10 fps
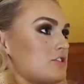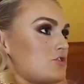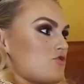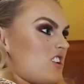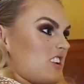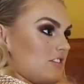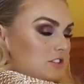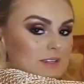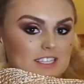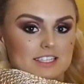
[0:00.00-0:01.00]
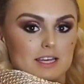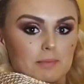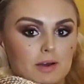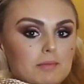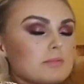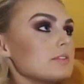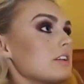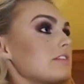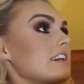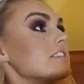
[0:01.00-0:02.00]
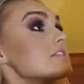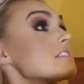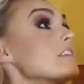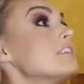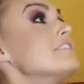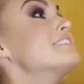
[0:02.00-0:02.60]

The struggle of doing the zip up. No offence. oh,